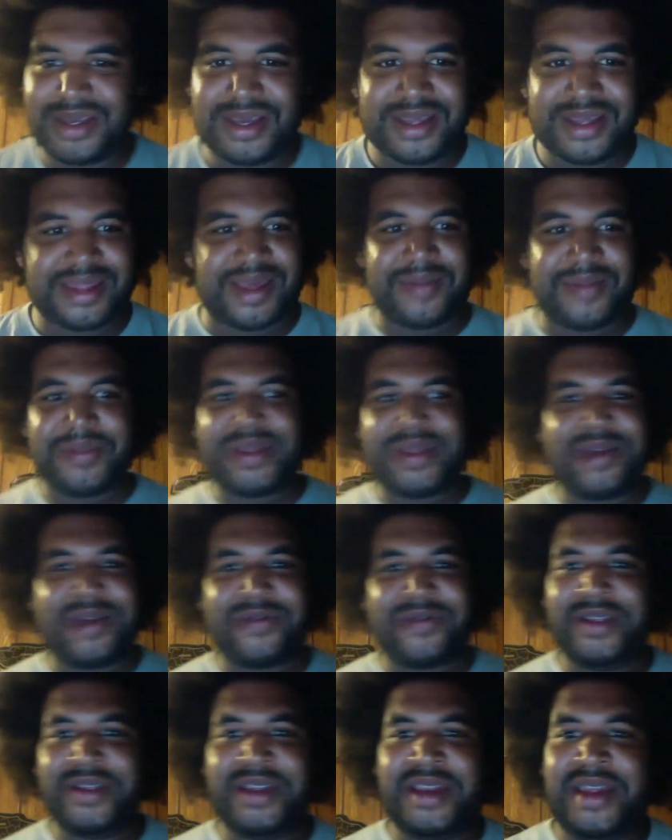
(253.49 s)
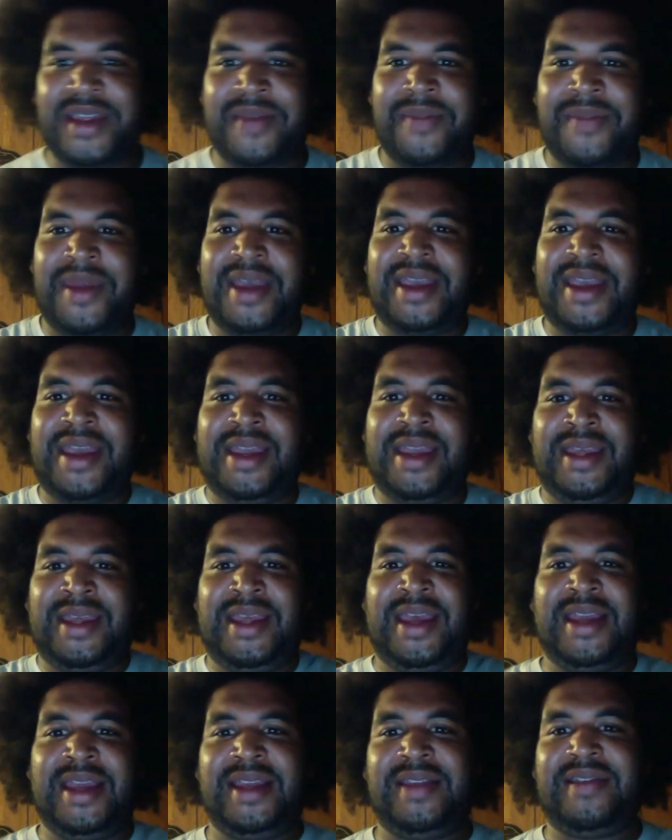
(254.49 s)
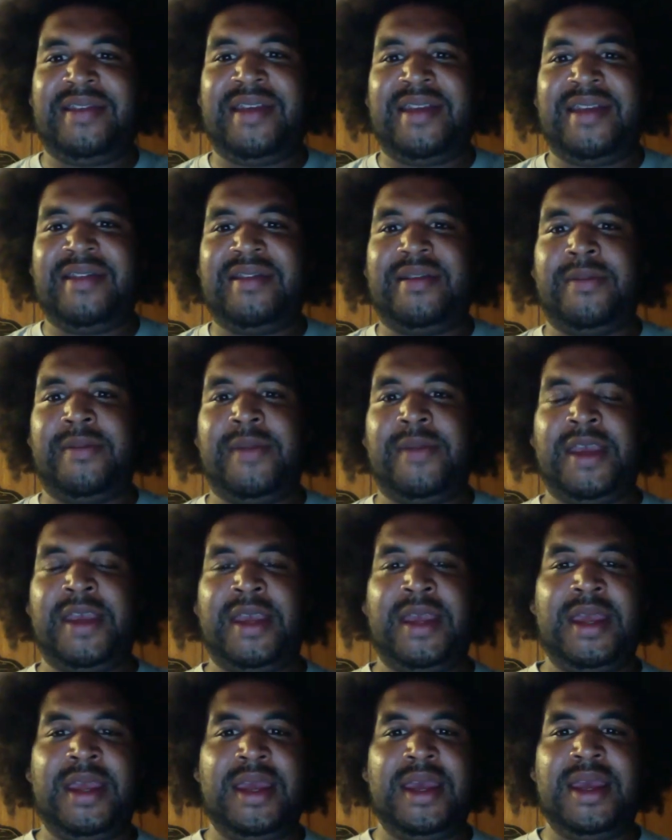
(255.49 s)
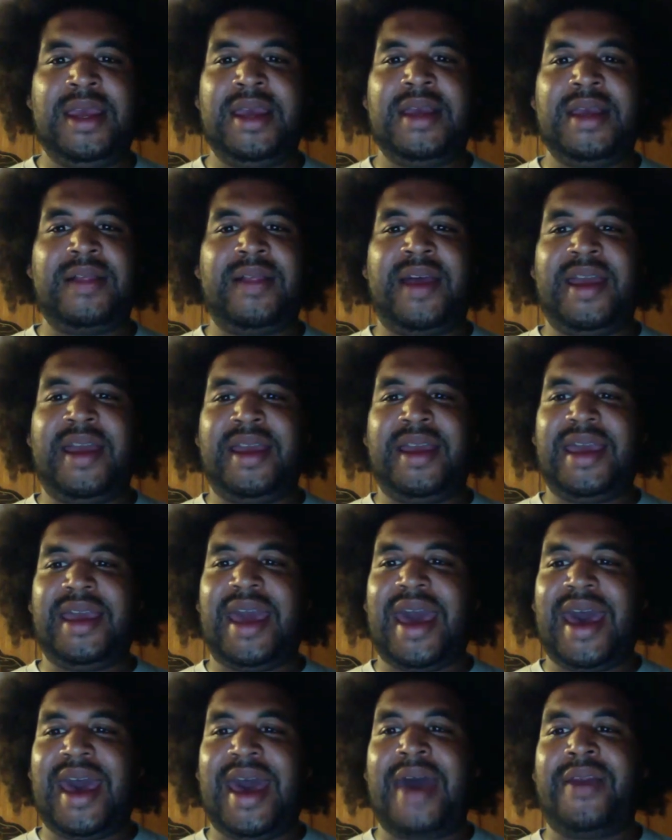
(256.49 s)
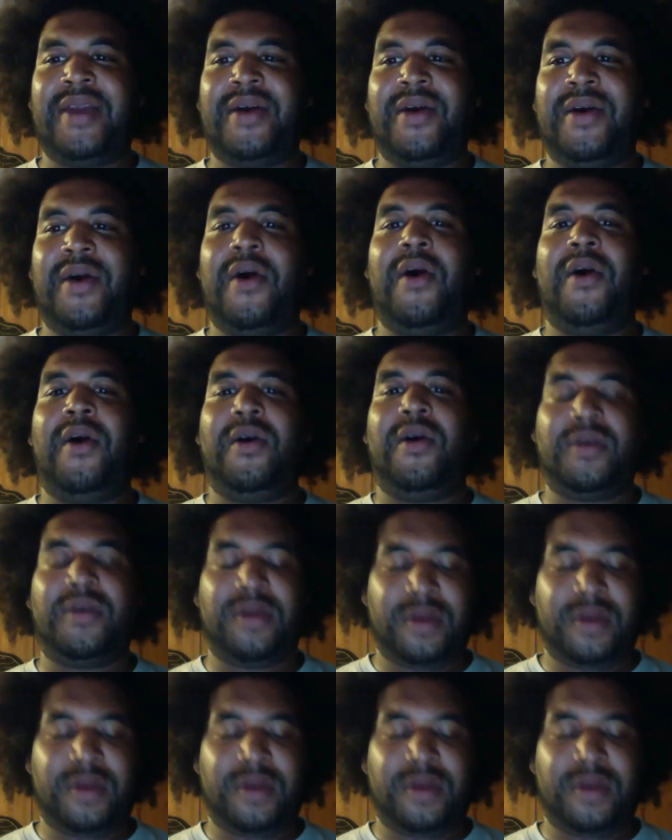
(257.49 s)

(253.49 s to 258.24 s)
that really didn't make any sense to me, at all.